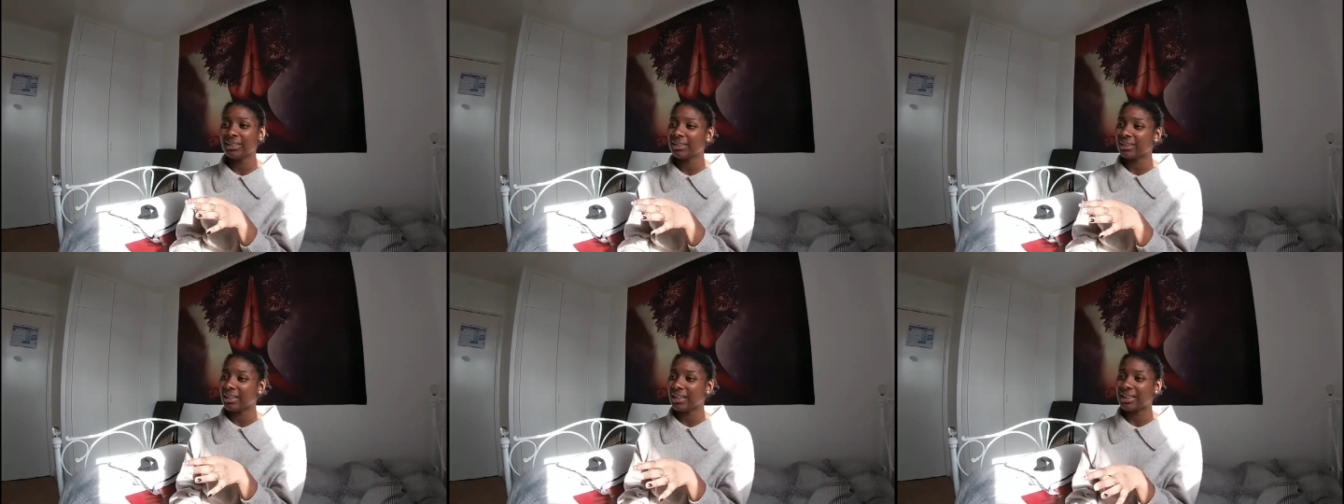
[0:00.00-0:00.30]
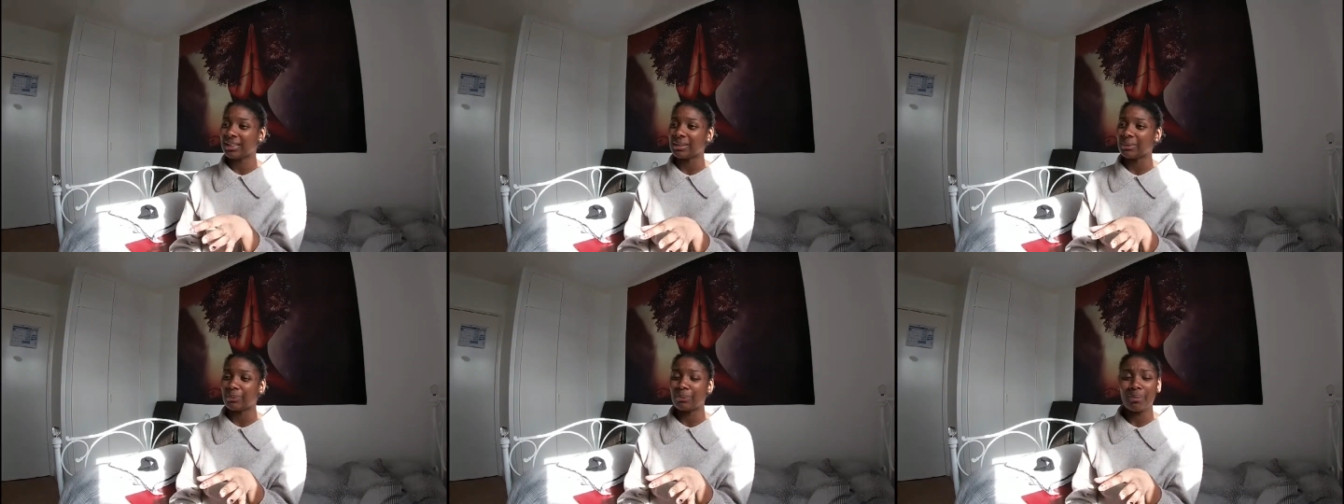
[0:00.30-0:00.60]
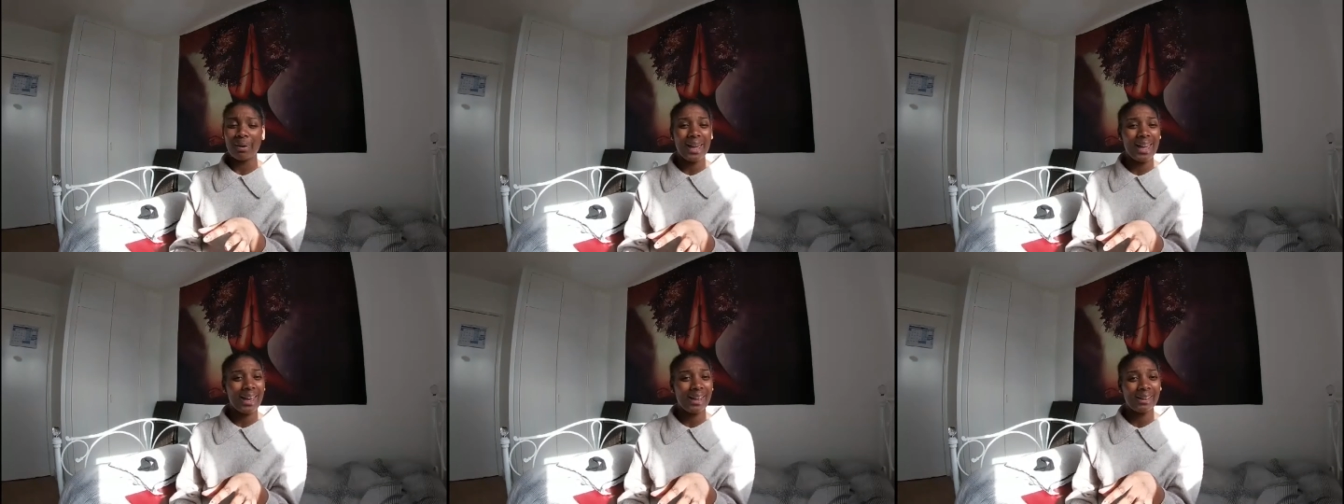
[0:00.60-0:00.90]
there's
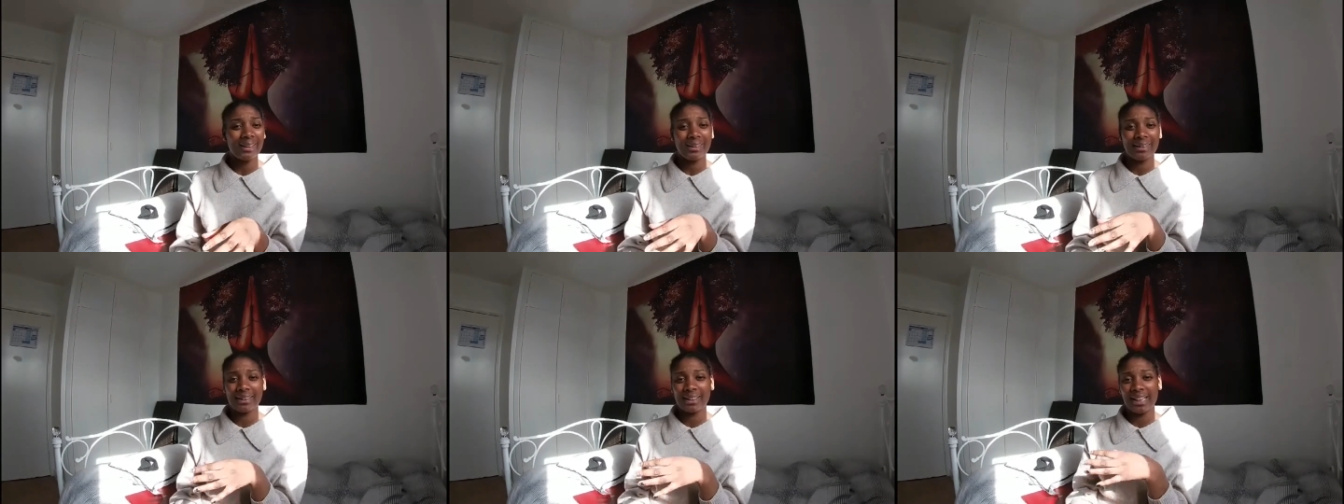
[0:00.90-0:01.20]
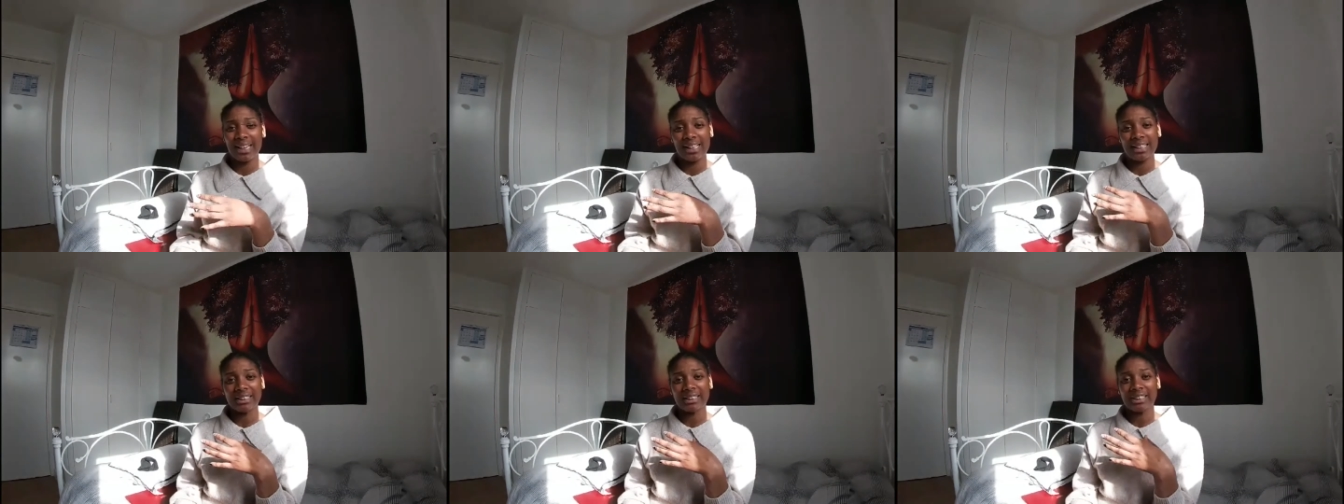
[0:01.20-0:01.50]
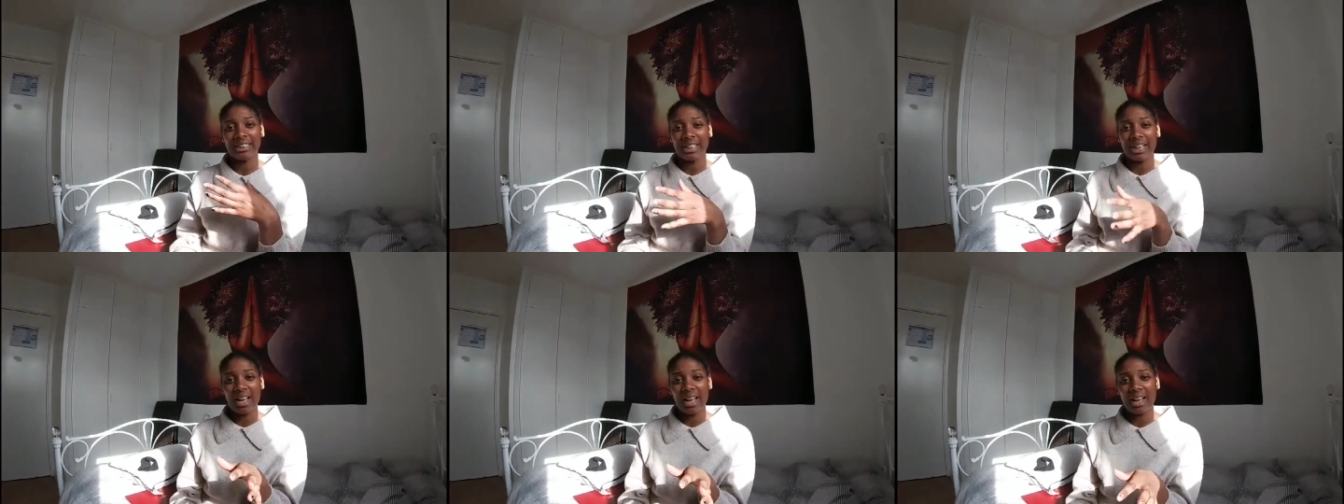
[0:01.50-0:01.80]
men, there's
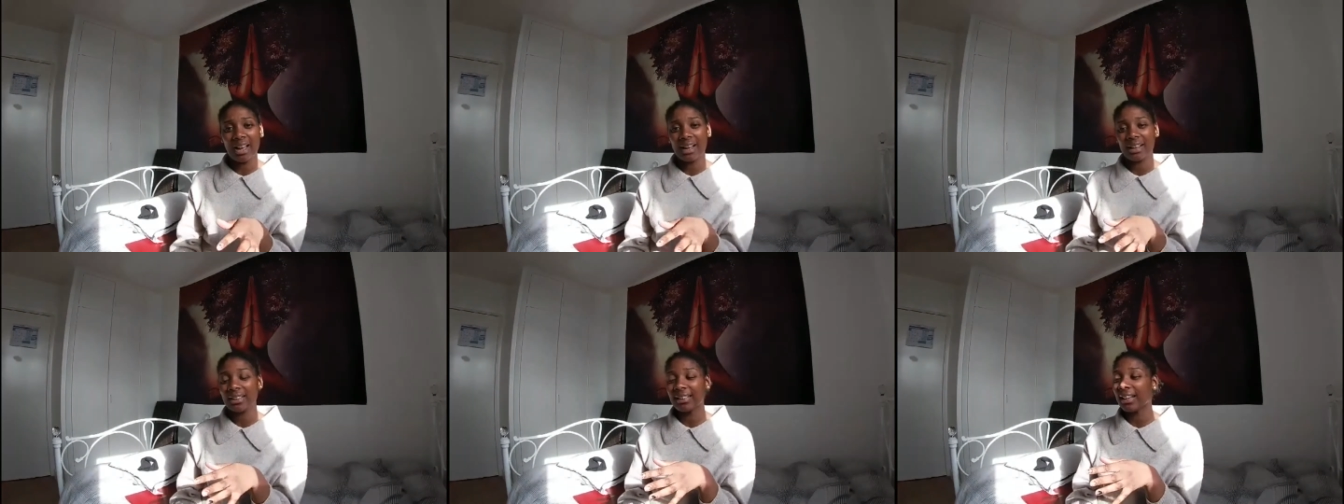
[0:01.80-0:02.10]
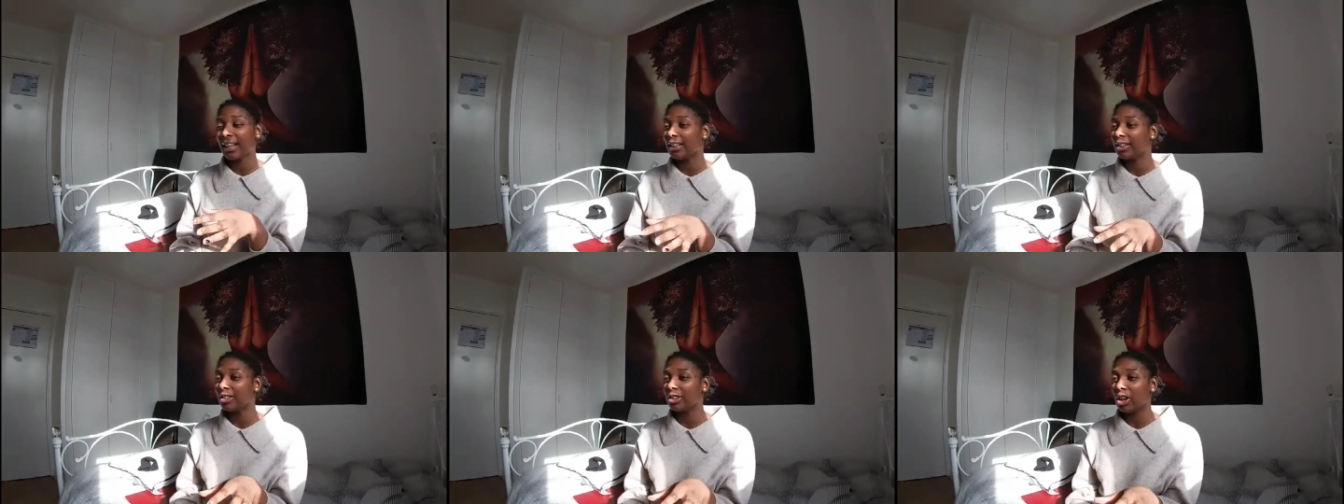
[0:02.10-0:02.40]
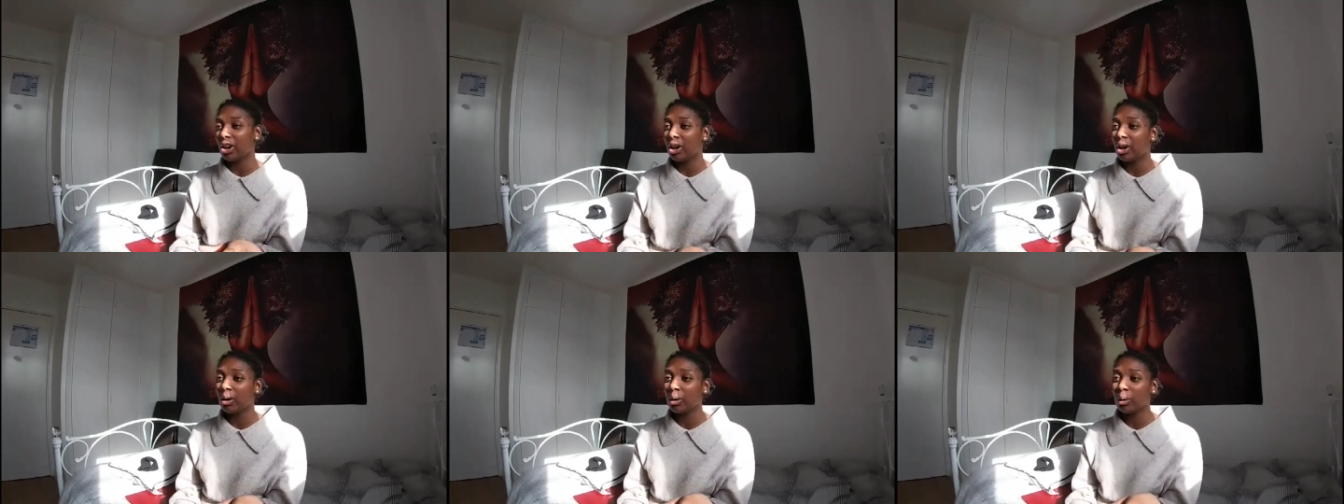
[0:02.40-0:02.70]
young, there's
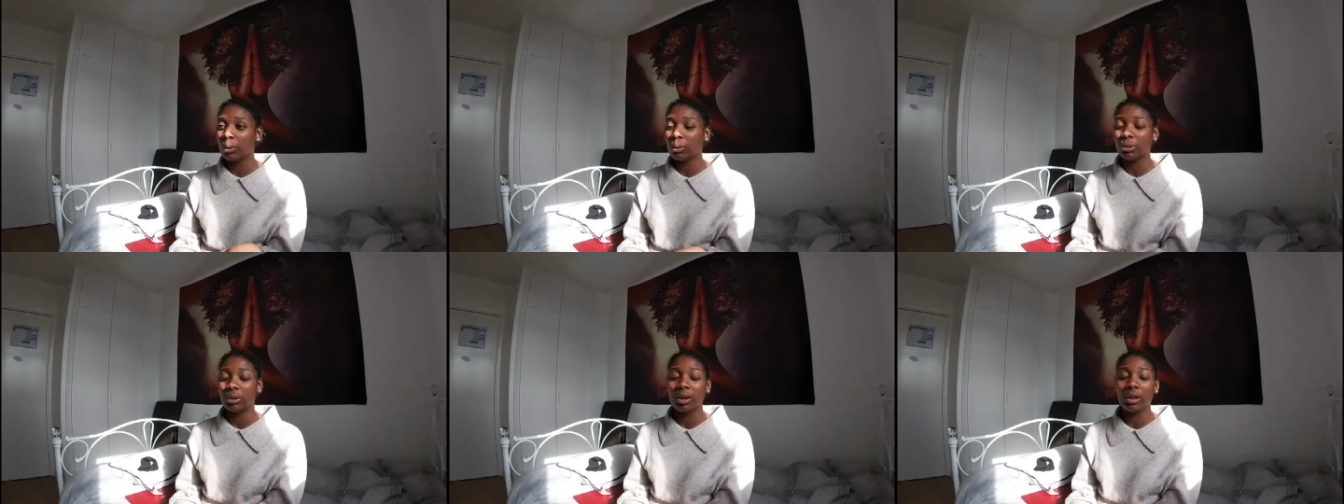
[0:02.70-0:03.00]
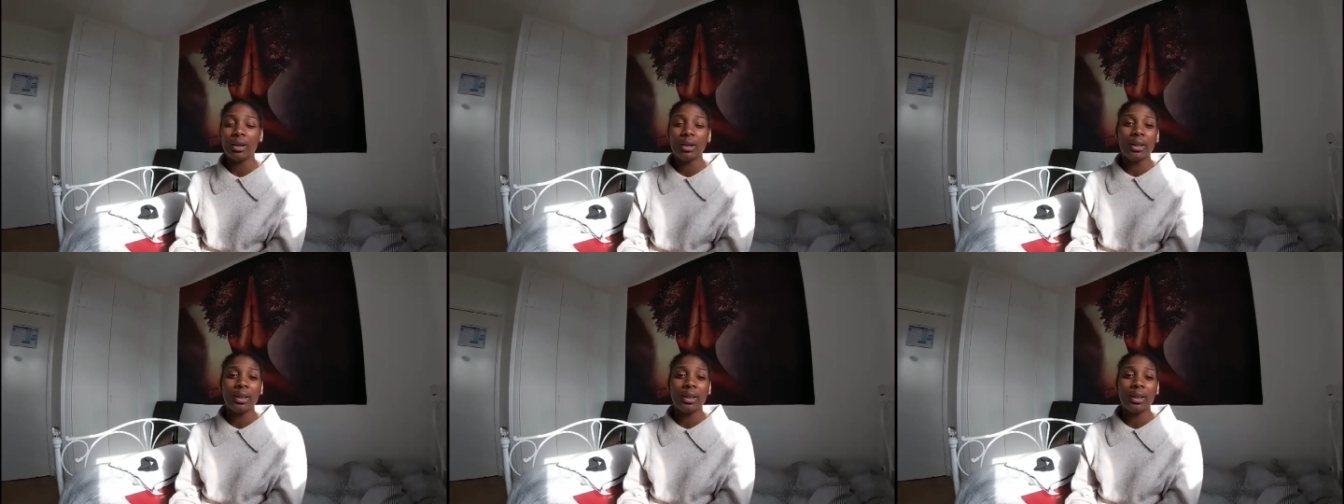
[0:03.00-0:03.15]
old,